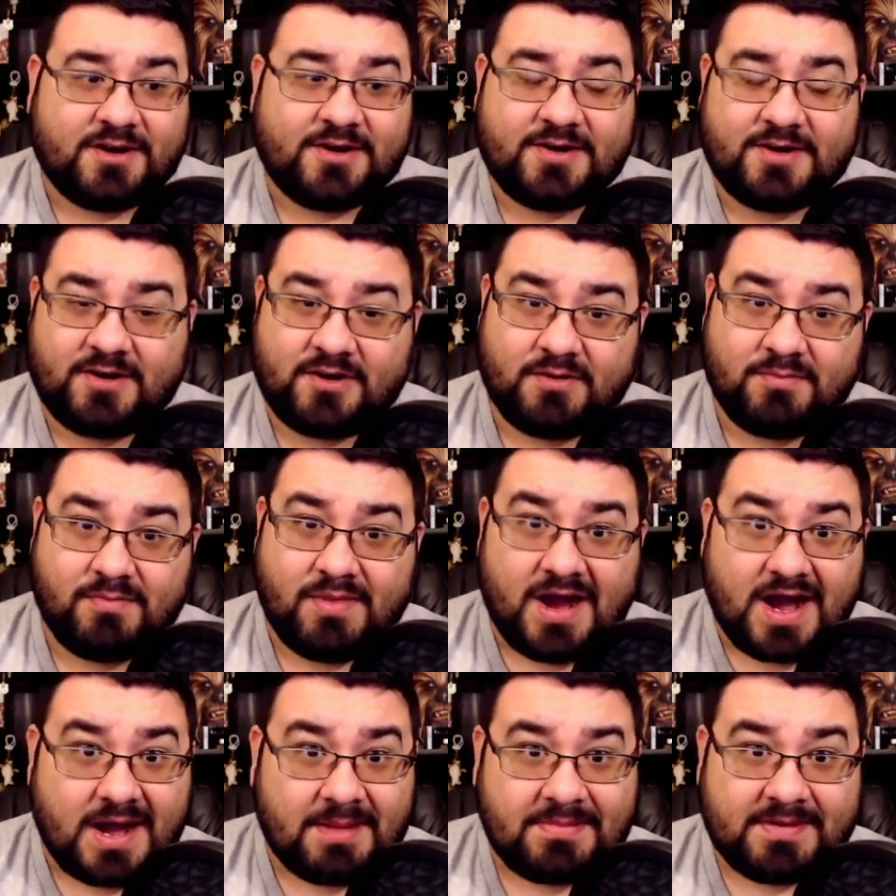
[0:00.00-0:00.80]
Her
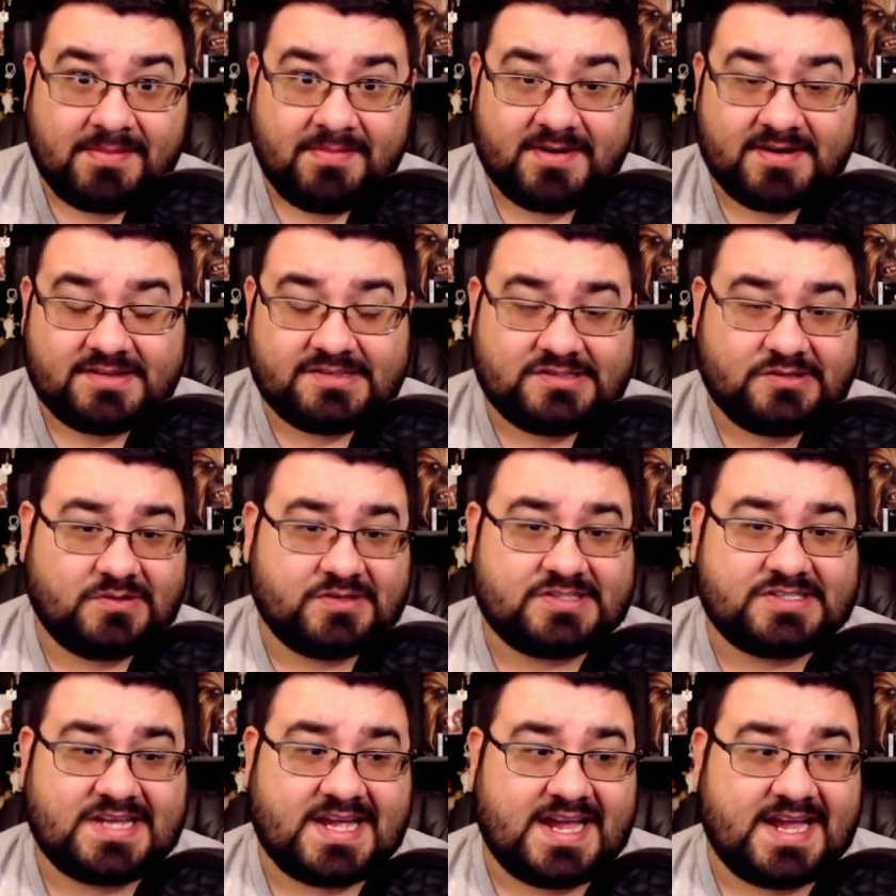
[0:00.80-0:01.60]
mom committed
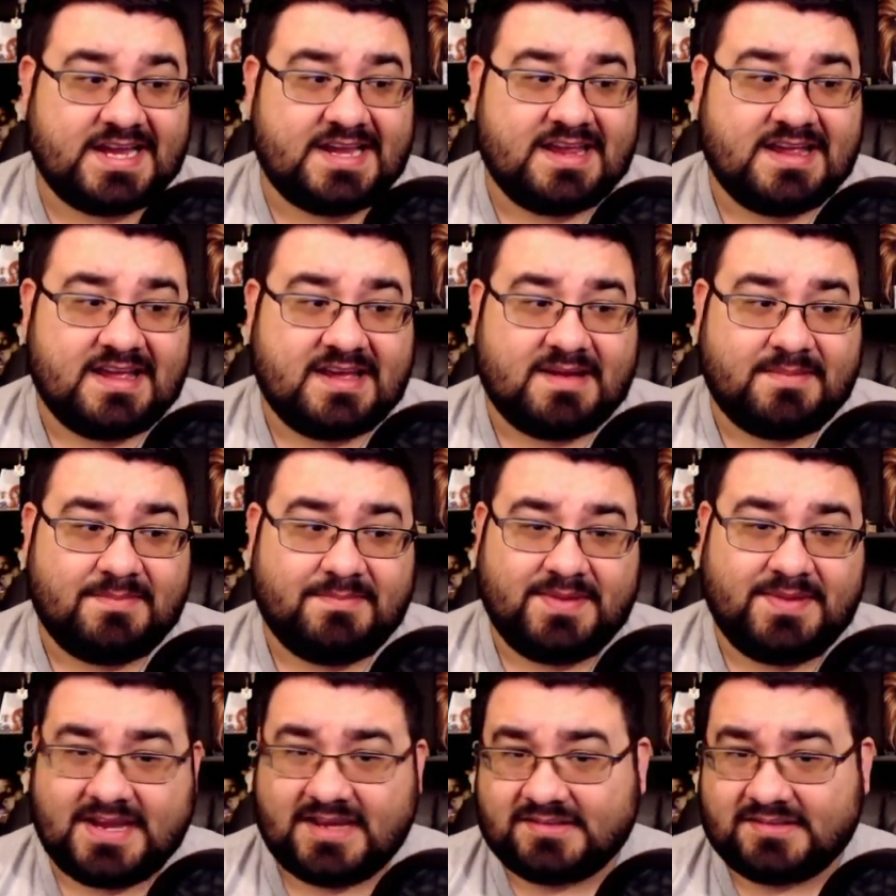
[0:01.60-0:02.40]
suicide
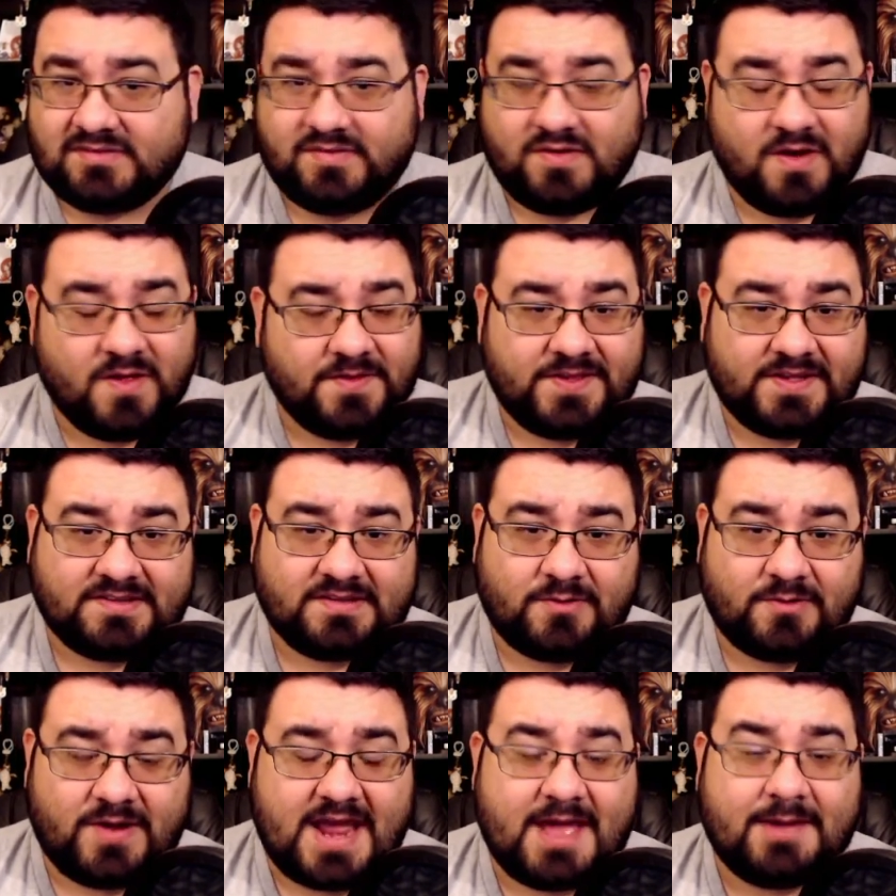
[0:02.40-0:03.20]
because of all the things that
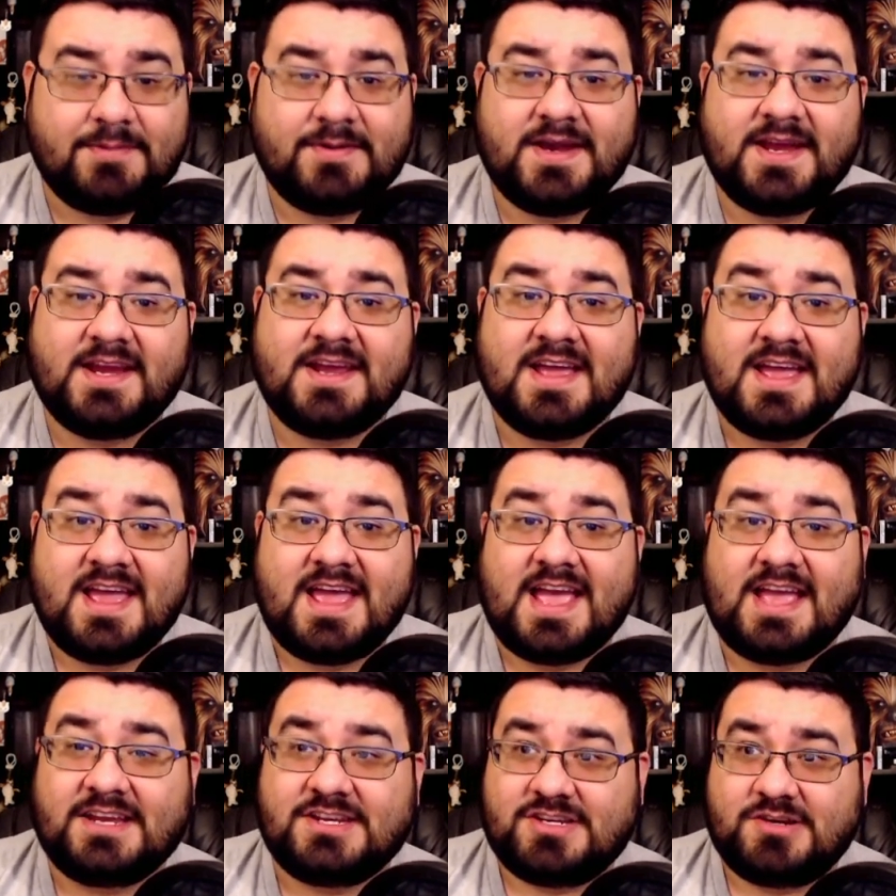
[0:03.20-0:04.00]
were happening,
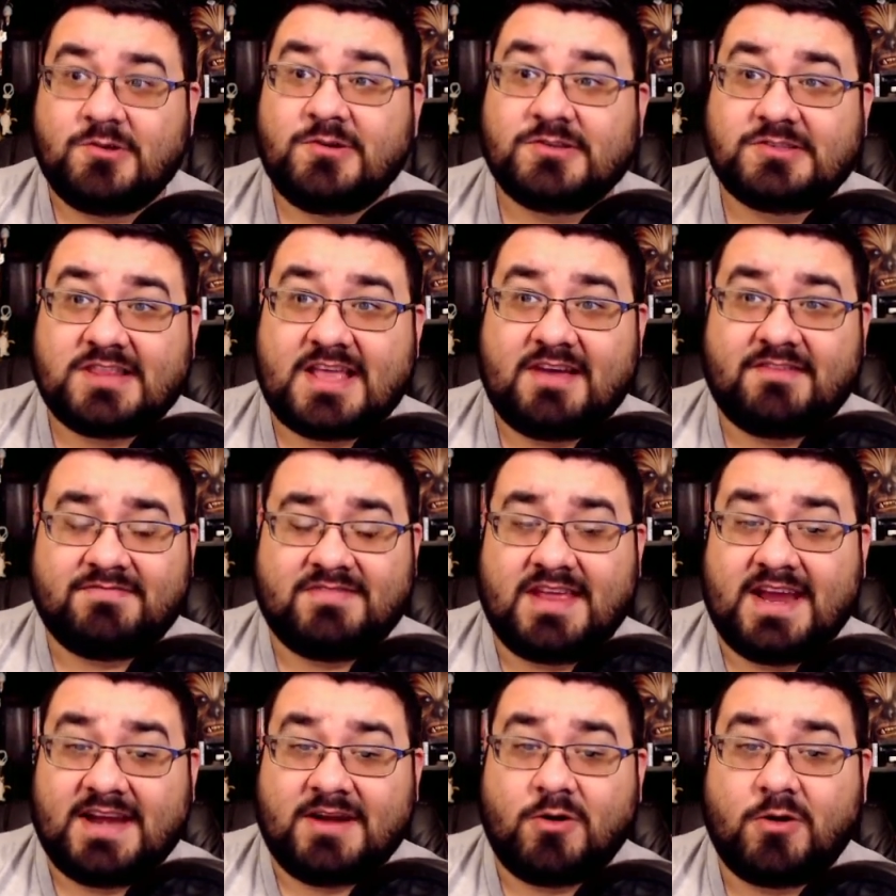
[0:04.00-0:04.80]
and she was
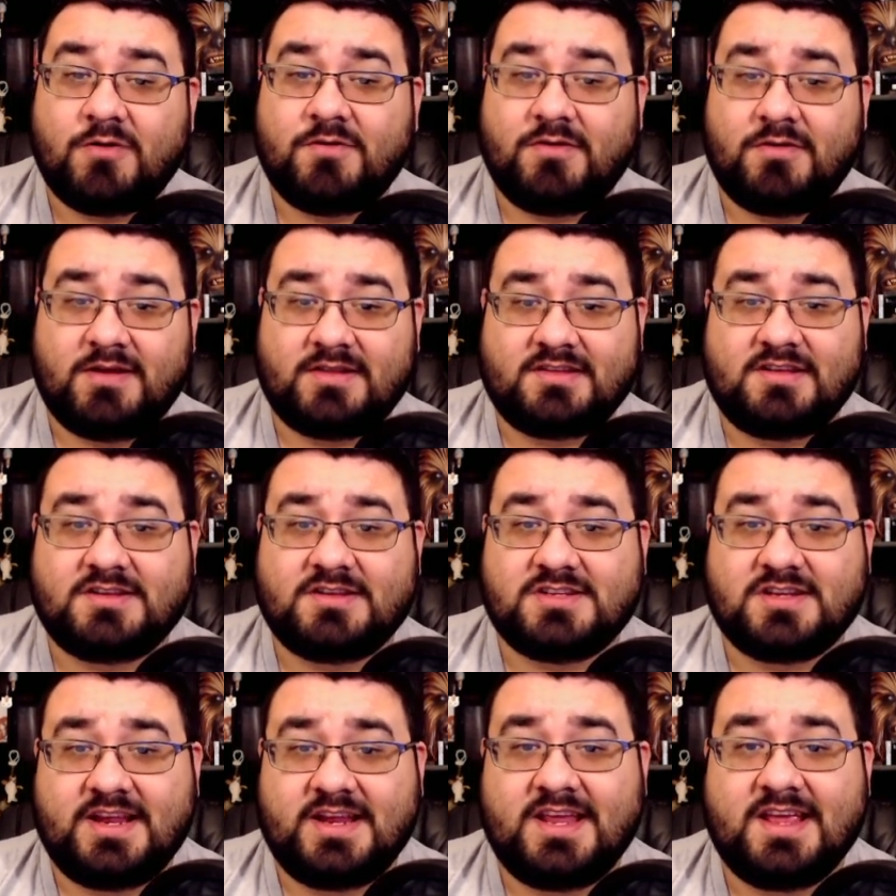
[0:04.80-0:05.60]
left an orphan,
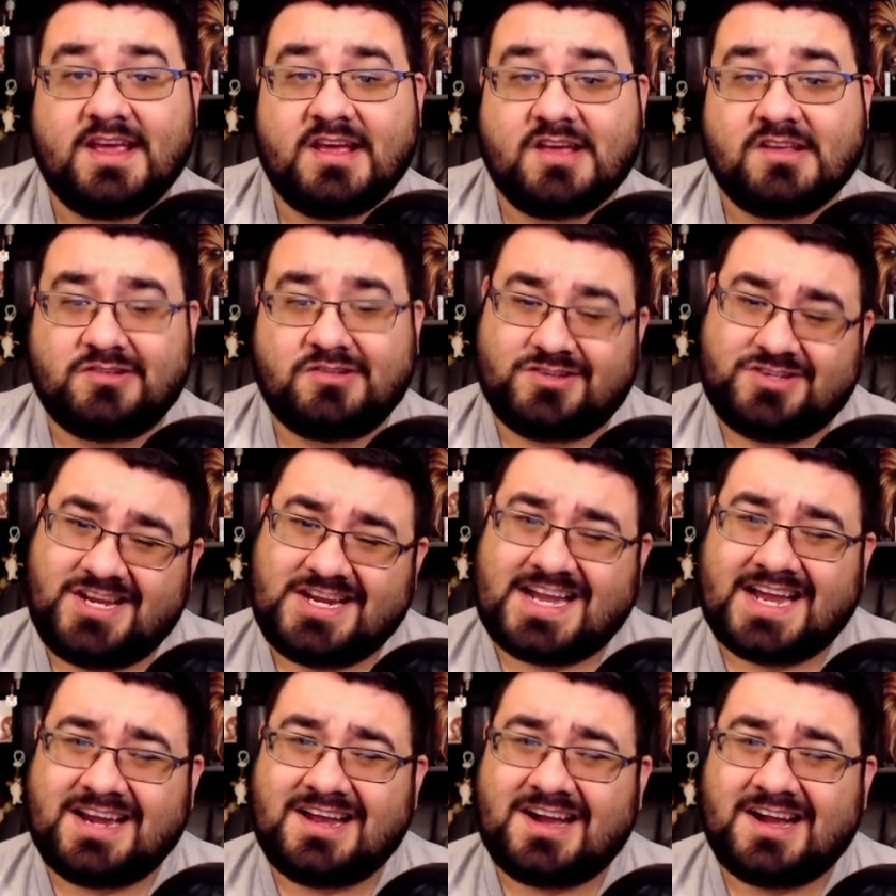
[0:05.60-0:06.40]
essentially. So she
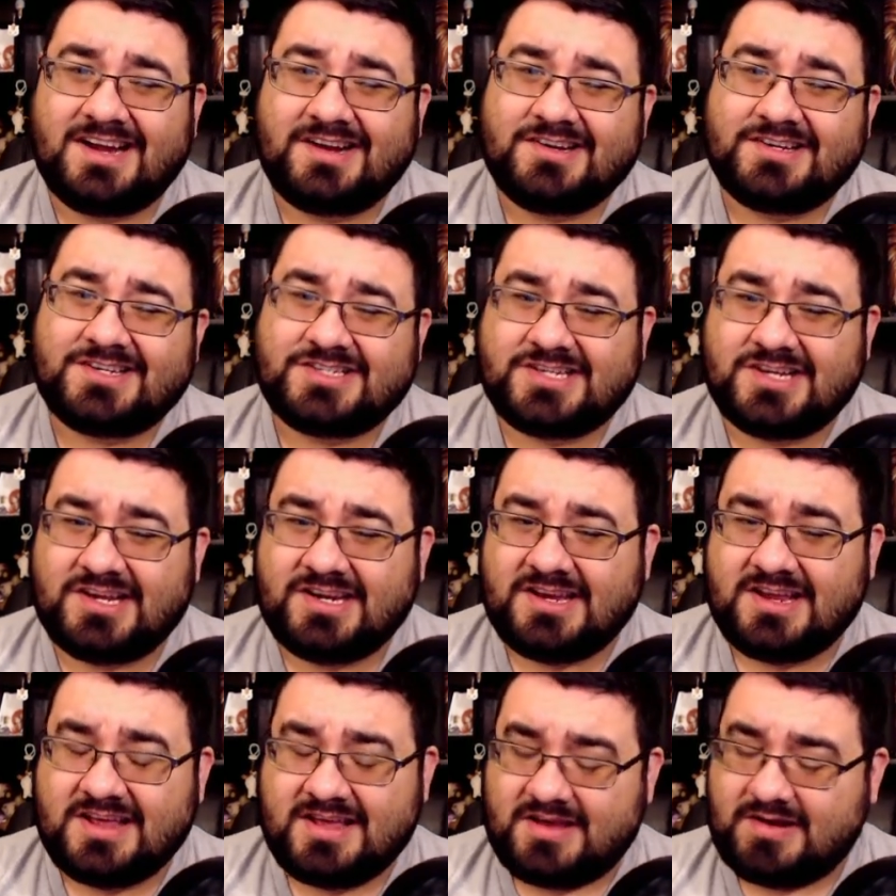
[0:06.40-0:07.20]
kind of understood
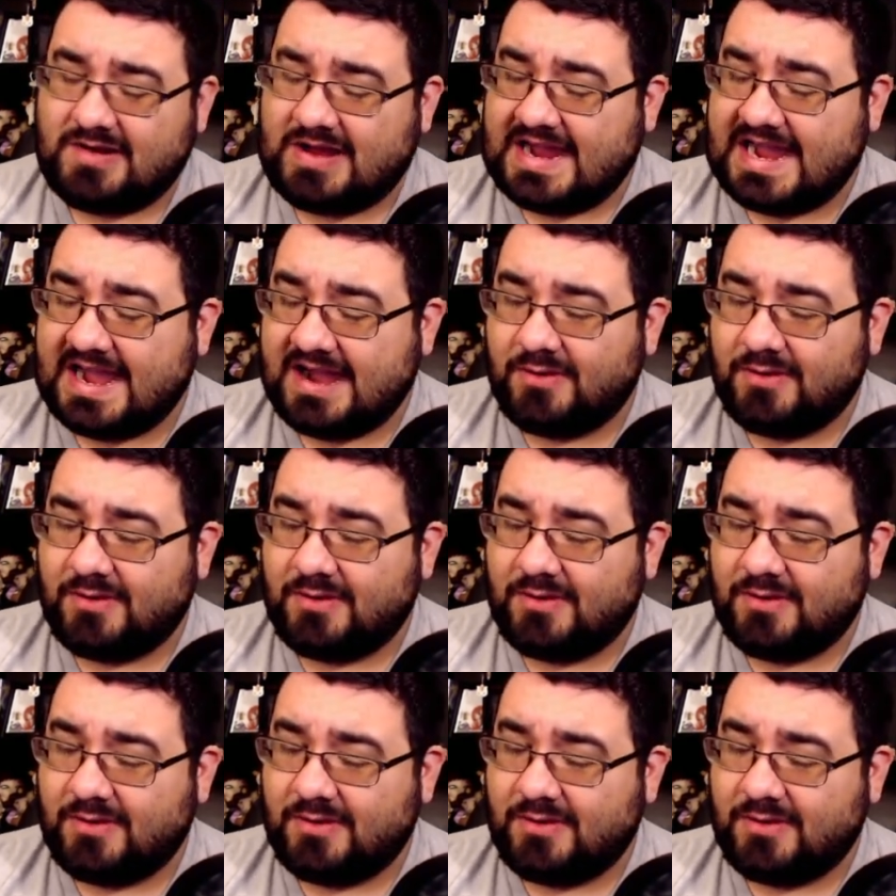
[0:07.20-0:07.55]
how